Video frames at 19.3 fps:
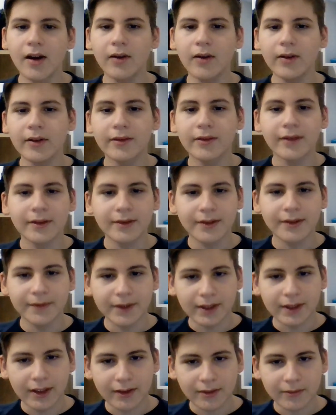Only around
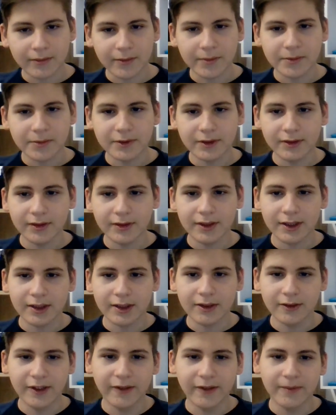7,000 were produced,
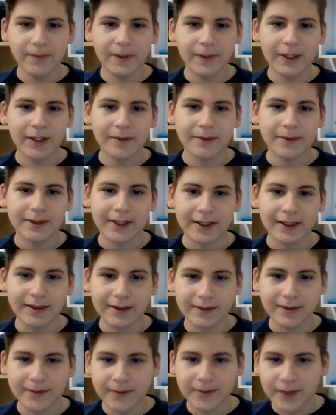and so never became
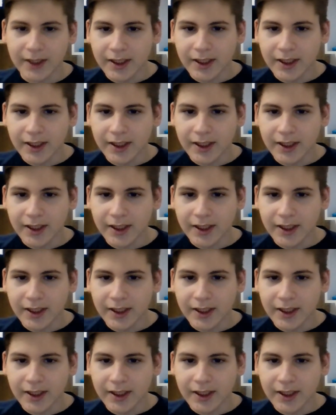standard.